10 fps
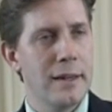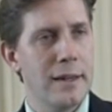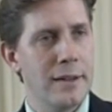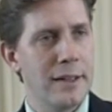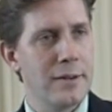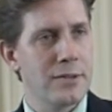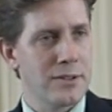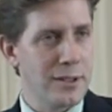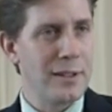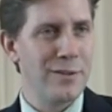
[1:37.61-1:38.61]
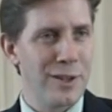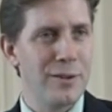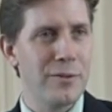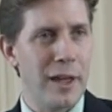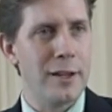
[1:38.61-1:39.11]
uh, that gives a
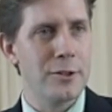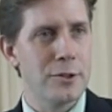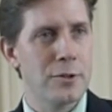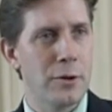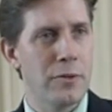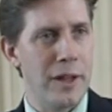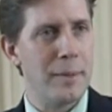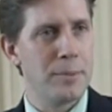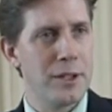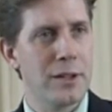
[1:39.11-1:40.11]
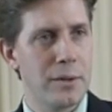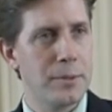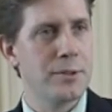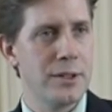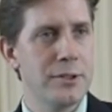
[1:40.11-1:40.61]
significant advantage over that particular
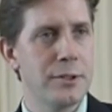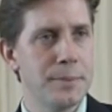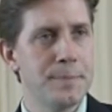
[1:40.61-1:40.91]
procedure.